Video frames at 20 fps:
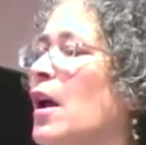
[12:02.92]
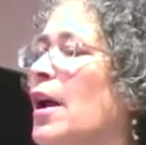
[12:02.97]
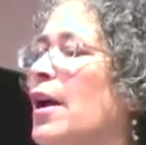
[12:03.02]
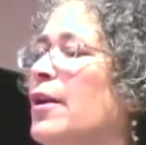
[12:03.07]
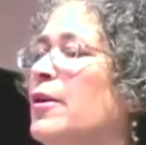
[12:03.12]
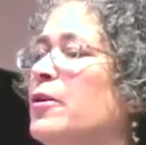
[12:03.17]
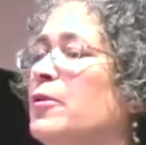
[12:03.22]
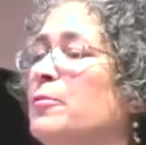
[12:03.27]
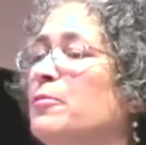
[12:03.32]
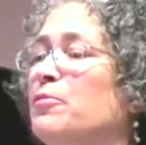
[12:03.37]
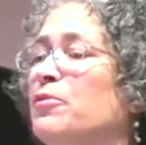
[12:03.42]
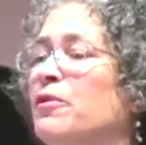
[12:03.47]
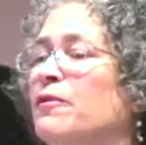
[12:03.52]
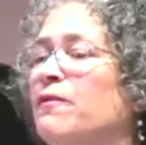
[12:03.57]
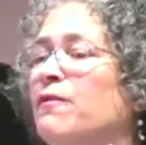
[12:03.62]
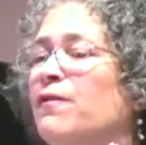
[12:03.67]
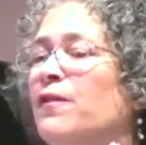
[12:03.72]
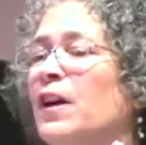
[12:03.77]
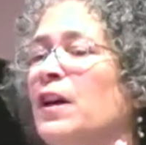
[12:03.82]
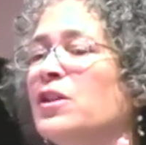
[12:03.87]
And
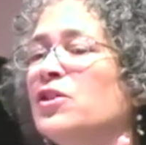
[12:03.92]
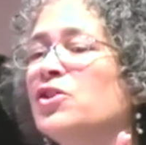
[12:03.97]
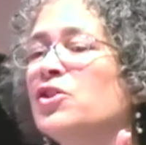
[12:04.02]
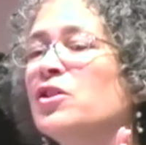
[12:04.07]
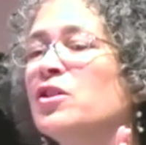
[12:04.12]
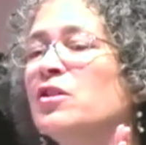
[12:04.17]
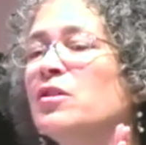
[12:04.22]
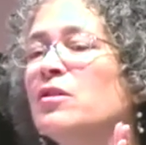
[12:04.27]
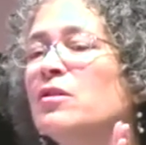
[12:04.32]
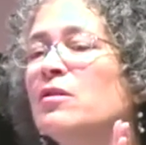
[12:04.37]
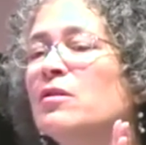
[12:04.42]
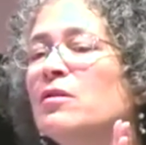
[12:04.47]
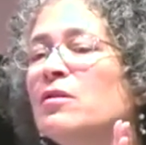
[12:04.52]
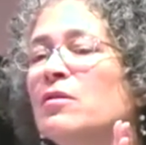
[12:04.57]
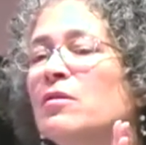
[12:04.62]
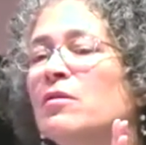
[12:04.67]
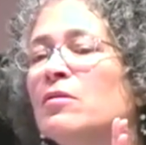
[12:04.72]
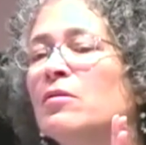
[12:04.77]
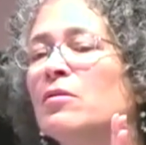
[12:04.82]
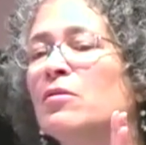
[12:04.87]
perfection
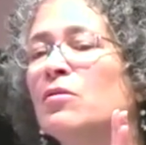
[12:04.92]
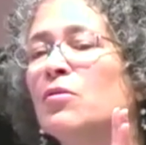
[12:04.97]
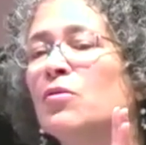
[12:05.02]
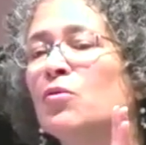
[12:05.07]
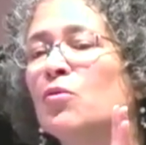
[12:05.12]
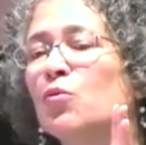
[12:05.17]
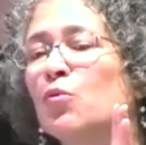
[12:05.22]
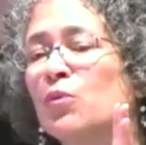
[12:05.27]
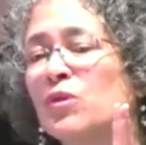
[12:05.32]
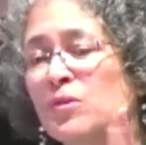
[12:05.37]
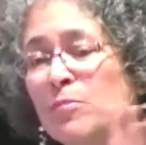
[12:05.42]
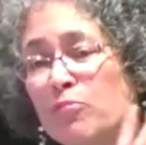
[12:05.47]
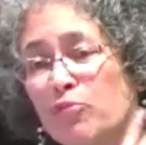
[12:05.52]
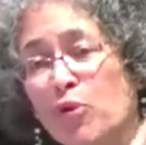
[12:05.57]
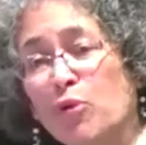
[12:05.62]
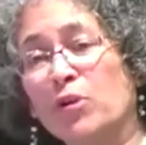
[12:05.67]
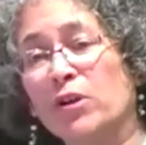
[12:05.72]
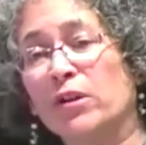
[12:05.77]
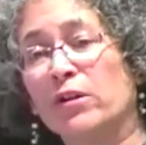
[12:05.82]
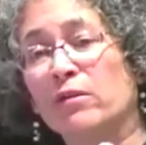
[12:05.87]
was
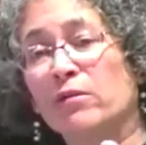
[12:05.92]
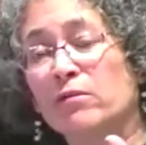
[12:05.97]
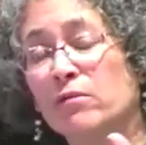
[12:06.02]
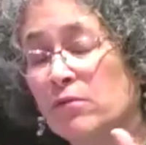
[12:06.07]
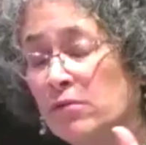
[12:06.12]
broken